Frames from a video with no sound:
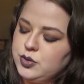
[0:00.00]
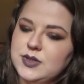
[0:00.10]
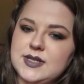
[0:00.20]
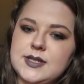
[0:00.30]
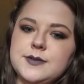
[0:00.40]

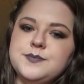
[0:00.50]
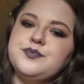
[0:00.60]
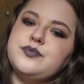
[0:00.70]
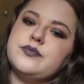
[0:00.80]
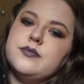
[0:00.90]
using.
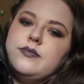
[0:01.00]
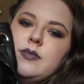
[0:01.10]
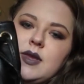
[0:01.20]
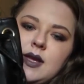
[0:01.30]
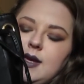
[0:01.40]

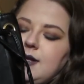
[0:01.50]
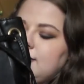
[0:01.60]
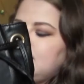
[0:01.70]
It's